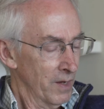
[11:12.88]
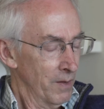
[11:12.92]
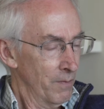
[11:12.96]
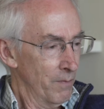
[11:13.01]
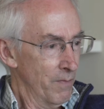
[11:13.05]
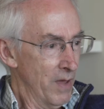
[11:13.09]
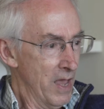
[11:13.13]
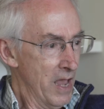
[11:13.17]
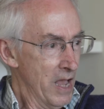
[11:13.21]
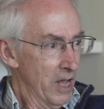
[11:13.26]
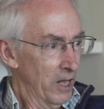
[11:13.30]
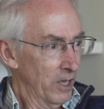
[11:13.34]

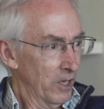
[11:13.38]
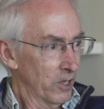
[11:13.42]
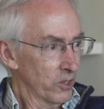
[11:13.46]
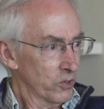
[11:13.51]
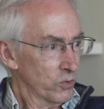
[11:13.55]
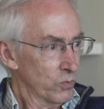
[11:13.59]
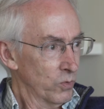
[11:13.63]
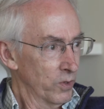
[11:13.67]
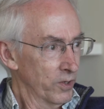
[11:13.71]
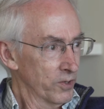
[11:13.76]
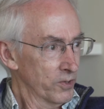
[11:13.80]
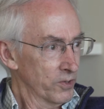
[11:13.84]

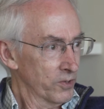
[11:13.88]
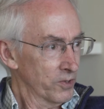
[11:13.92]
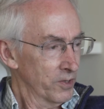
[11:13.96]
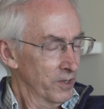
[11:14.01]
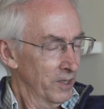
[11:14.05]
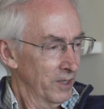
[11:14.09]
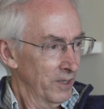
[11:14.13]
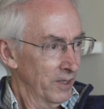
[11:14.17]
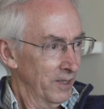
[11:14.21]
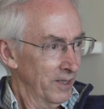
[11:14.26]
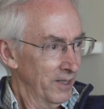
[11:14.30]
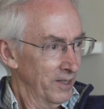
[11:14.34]
males, was
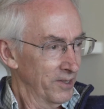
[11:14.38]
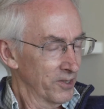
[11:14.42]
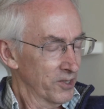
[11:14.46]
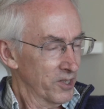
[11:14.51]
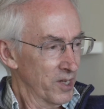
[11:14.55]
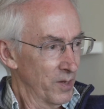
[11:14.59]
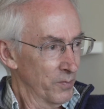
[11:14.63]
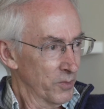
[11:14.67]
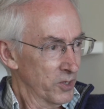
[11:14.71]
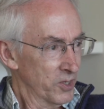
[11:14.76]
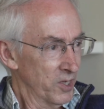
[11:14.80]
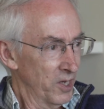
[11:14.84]
in
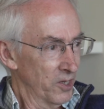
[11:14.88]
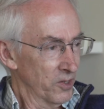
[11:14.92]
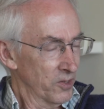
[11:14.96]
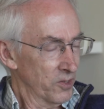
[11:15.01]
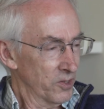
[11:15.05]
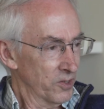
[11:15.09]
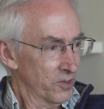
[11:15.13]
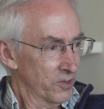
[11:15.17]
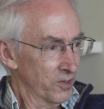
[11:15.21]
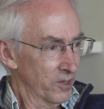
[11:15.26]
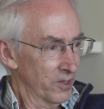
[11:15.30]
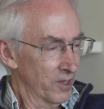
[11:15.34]
some
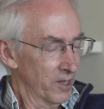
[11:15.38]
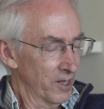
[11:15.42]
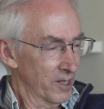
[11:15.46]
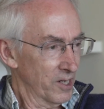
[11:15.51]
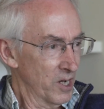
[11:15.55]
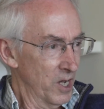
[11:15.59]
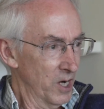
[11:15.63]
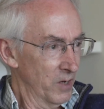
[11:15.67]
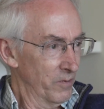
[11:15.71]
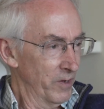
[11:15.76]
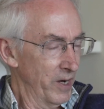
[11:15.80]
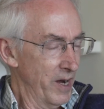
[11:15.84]
sense, a
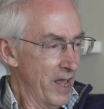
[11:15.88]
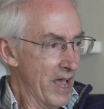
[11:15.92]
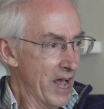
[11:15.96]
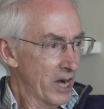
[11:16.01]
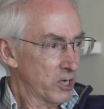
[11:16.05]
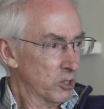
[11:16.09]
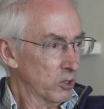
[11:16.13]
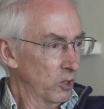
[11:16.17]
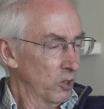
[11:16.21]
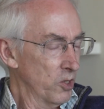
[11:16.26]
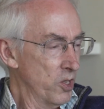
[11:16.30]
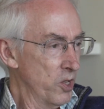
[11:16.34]
kind of a
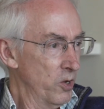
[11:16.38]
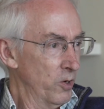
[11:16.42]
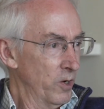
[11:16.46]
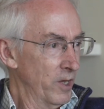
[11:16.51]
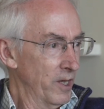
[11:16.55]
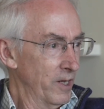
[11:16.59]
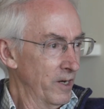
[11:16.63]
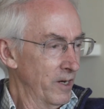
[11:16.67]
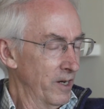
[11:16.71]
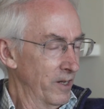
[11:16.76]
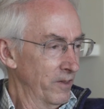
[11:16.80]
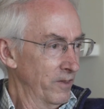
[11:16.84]
natural
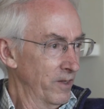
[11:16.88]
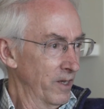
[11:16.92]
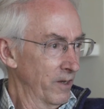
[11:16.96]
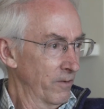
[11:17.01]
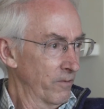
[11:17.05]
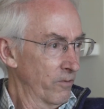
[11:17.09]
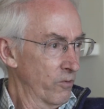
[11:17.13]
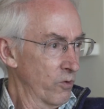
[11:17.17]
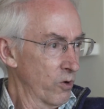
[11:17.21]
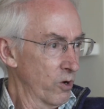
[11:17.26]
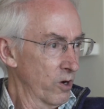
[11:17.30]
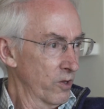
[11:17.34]
unit, and that
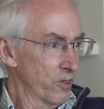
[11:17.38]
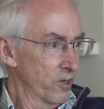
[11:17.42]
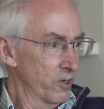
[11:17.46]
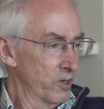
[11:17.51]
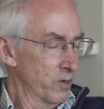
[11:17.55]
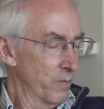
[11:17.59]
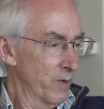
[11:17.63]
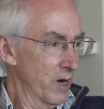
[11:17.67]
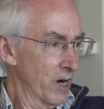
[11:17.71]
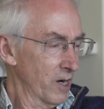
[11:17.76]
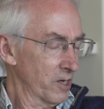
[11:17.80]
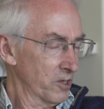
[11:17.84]
for the
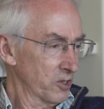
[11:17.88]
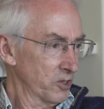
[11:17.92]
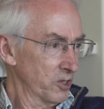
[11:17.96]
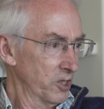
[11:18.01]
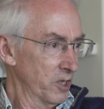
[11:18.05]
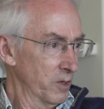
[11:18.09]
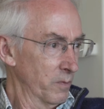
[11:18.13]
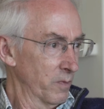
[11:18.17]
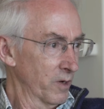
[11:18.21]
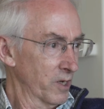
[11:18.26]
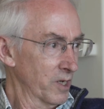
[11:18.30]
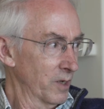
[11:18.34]
democracy
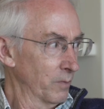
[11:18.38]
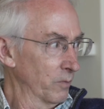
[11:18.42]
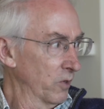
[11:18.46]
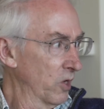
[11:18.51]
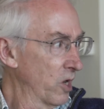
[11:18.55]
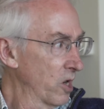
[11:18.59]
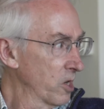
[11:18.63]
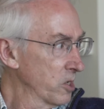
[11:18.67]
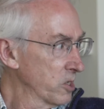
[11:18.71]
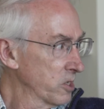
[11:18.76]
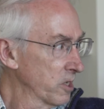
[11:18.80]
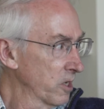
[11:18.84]
to become
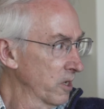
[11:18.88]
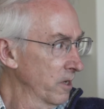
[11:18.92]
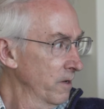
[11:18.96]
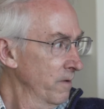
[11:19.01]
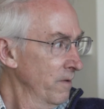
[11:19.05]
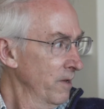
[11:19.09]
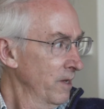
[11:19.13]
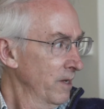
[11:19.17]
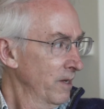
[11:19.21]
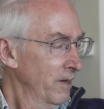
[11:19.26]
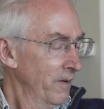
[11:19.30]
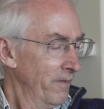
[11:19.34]
larger,
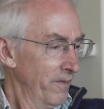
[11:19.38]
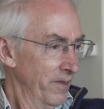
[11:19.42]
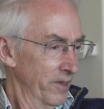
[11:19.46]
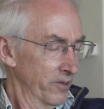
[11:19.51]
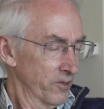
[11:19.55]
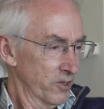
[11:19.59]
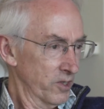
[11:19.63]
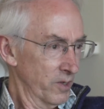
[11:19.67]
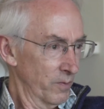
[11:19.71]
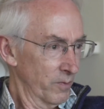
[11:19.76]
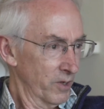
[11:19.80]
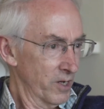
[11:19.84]

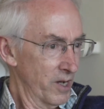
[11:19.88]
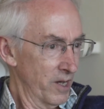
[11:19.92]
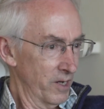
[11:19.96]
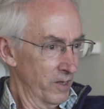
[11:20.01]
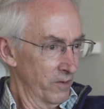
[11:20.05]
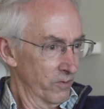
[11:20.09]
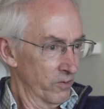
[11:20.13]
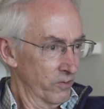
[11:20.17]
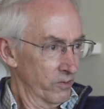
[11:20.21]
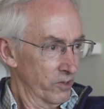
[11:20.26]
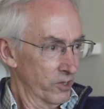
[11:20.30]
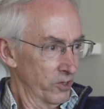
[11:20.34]
then some kind
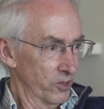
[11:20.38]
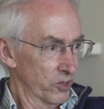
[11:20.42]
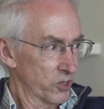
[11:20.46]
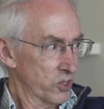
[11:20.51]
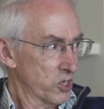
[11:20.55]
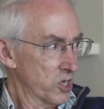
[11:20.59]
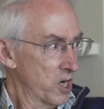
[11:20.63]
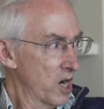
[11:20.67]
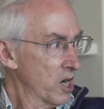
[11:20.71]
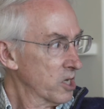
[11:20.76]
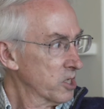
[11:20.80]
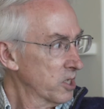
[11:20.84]
of
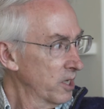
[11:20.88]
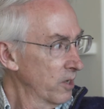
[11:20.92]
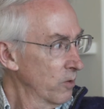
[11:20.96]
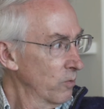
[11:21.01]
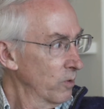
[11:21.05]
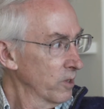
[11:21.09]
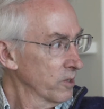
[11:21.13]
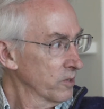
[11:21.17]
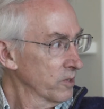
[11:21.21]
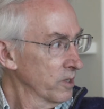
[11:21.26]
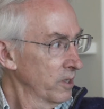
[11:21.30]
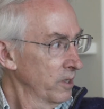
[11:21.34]
construction
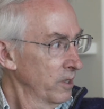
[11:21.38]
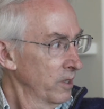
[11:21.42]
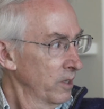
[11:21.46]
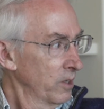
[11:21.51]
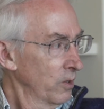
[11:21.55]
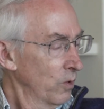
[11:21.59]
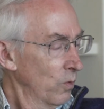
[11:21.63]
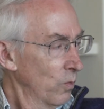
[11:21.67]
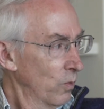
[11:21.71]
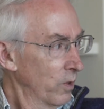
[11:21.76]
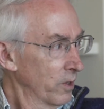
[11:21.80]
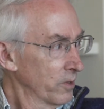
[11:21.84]
was
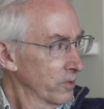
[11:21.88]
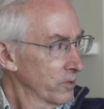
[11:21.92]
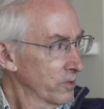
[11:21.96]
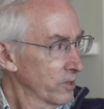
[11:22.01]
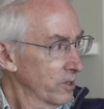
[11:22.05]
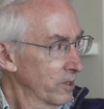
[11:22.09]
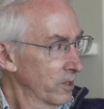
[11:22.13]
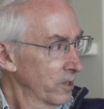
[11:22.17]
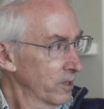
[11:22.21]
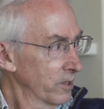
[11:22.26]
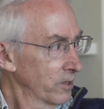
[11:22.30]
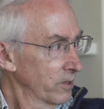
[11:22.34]
was
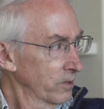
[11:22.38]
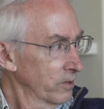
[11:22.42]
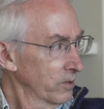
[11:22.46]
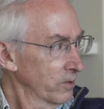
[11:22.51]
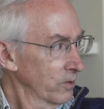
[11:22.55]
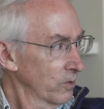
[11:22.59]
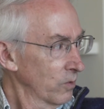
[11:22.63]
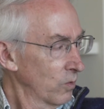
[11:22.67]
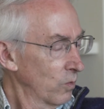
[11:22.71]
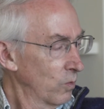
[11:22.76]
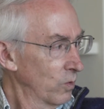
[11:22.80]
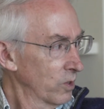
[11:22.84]
uh,
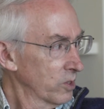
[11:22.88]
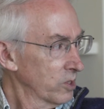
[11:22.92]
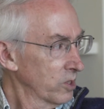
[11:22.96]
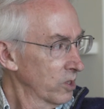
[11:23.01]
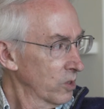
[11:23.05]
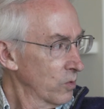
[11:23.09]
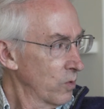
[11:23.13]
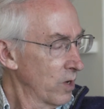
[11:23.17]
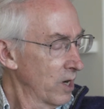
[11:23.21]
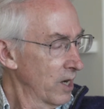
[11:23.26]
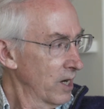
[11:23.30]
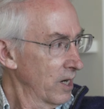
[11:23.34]
was
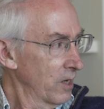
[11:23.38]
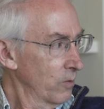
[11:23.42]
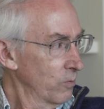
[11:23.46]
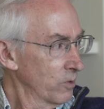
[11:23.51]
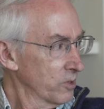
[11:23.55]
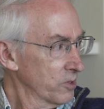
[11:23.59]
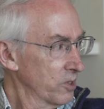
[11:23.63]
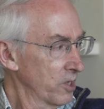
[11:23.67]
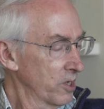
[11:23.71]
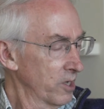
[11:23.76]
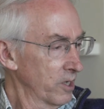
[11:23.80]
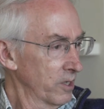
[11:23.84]
required.
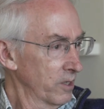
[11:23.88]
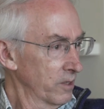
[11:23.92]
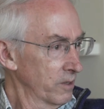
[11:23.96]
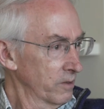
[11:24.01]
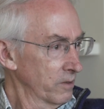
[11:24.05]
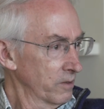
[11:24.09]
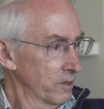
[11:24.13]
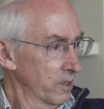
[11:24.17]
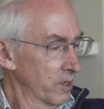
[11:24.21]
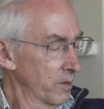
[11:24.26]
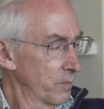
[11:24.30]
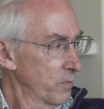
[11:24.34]
Was there a,
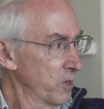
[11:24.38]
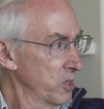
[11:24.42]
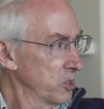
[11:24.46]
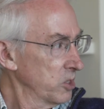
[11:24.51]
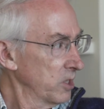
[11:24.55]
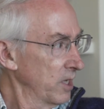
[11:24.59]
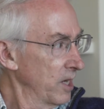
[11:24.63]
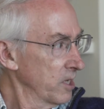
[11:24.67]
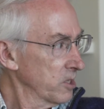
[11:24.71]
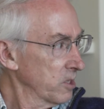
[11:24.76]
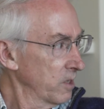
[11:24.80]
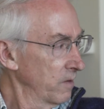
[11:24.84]
an
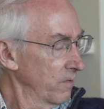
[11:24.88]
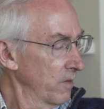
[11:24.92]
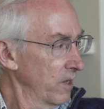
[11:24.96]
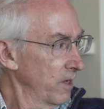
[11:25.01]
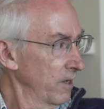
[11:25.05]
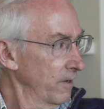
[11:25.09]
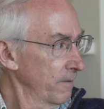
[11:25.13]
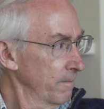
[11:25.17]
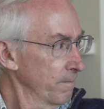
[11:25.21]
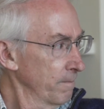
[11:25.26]
appreciation of that?